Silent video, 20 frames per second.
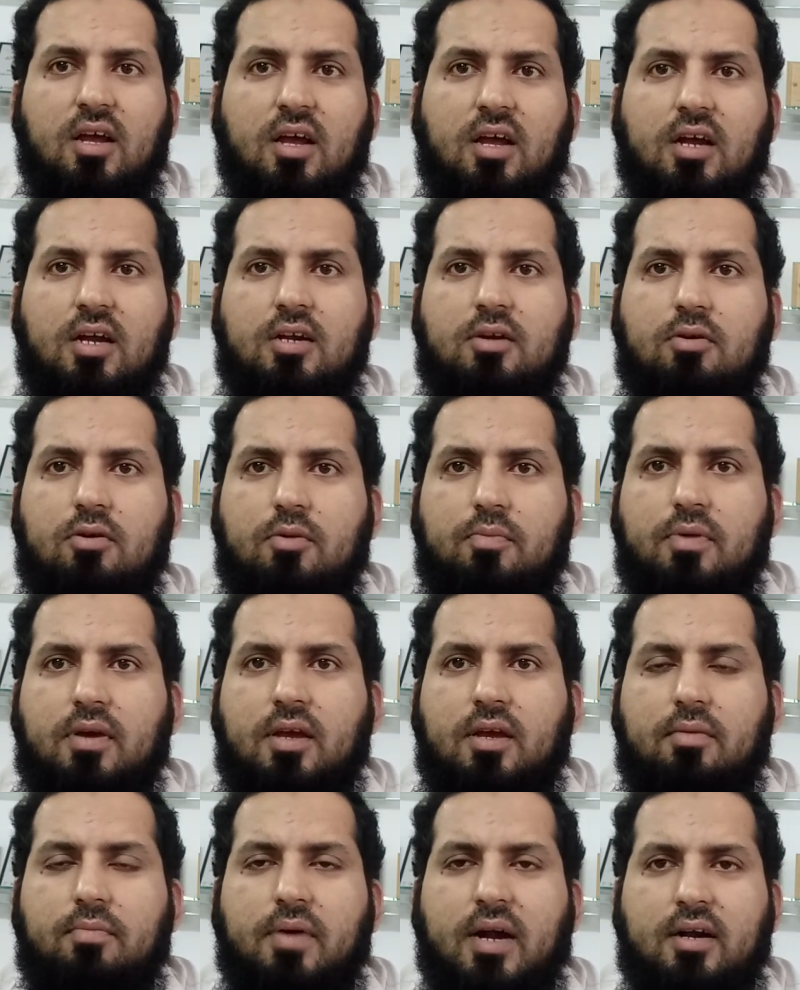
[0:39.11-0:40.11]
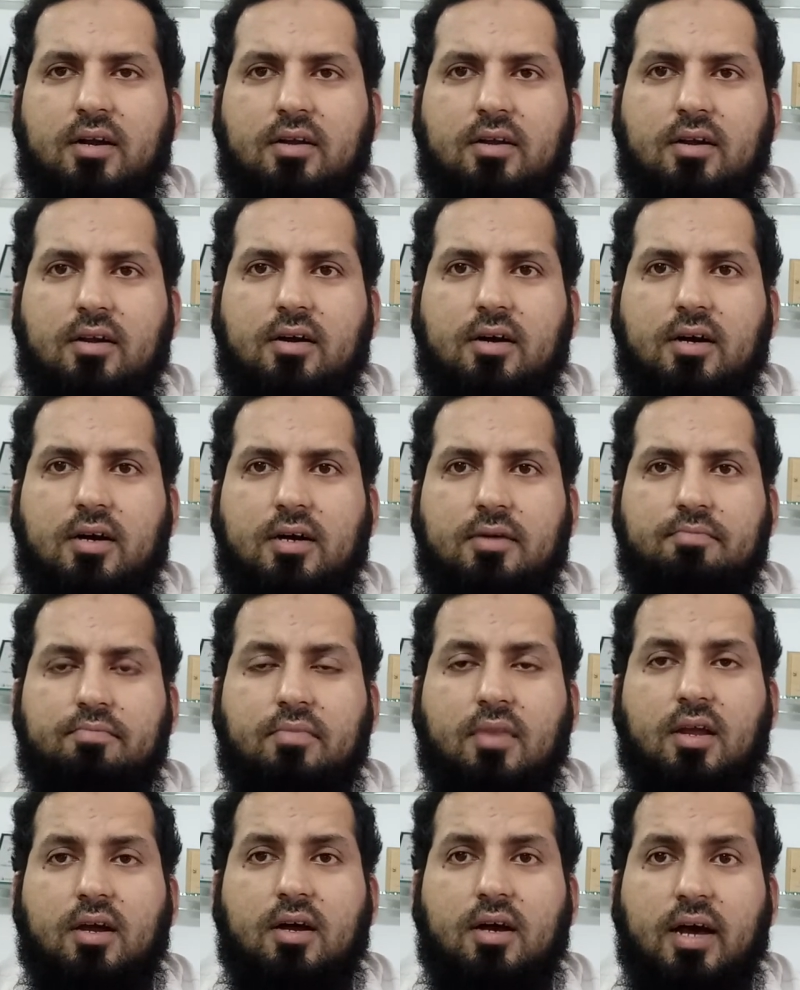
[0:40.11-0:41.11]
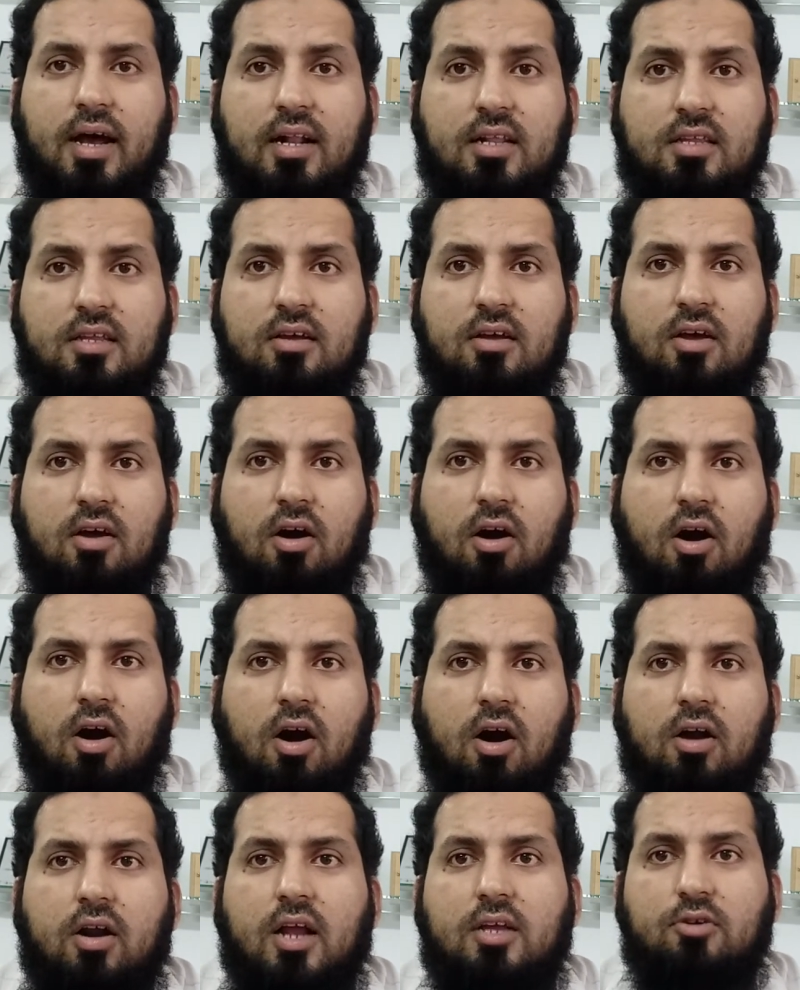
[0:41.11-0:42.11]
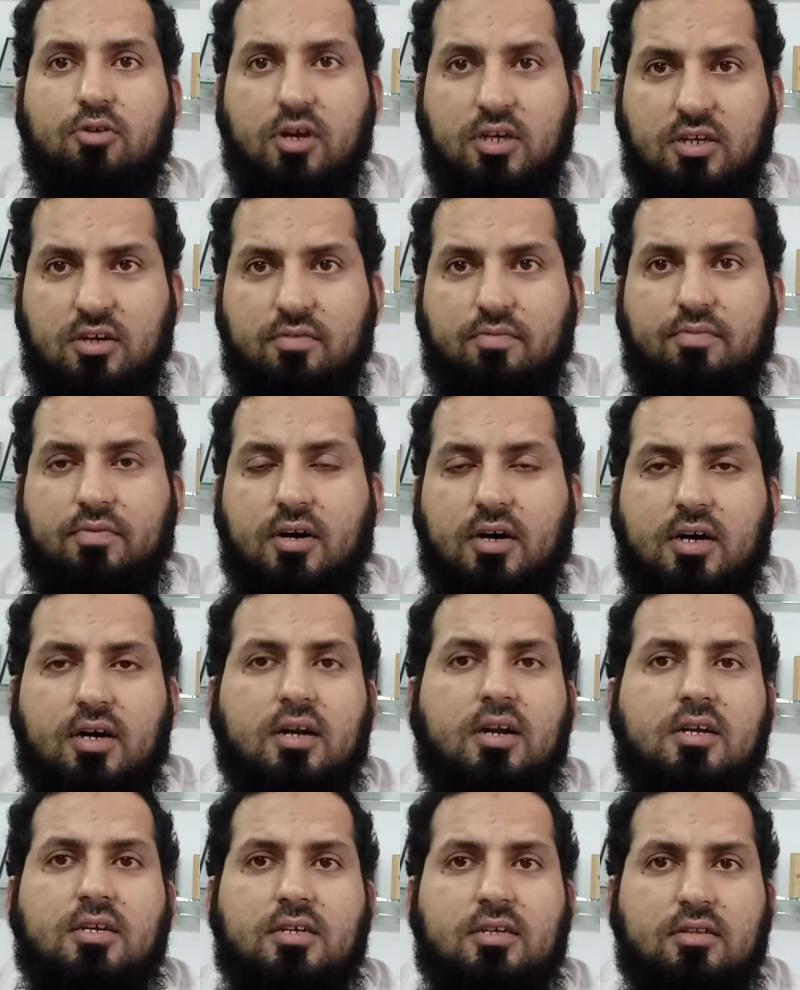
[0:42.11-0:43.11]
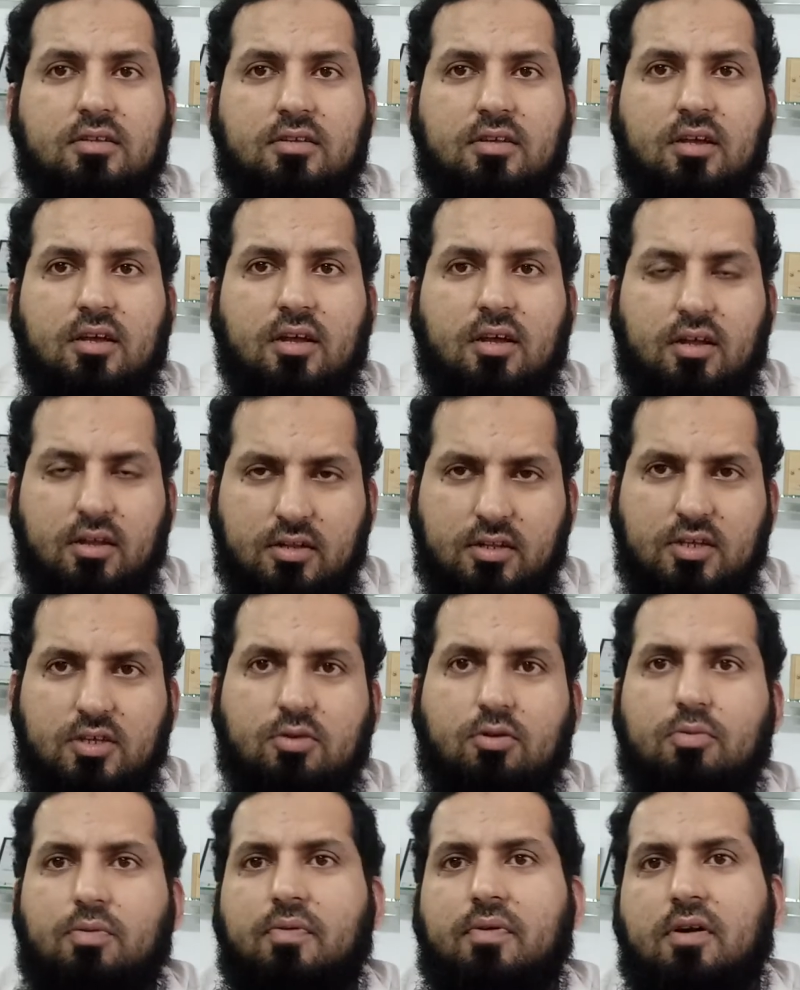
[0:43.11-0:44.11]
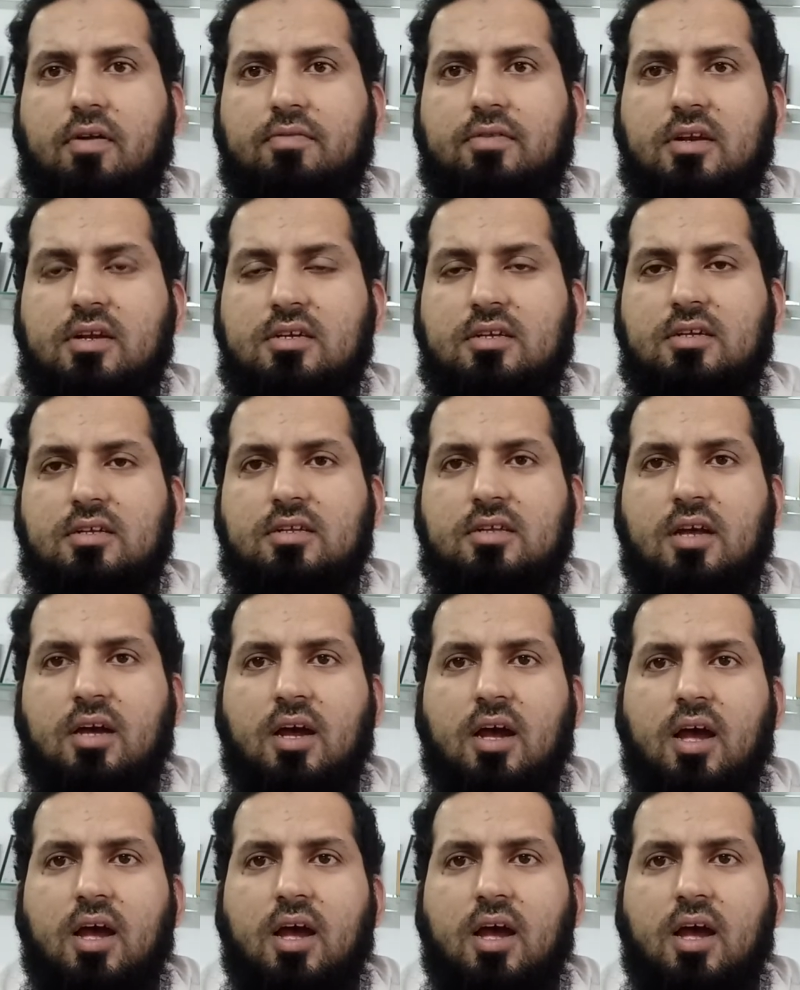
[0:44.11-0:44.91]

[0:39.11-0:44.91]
it could be better health or education reasons. This could be one of the reasons.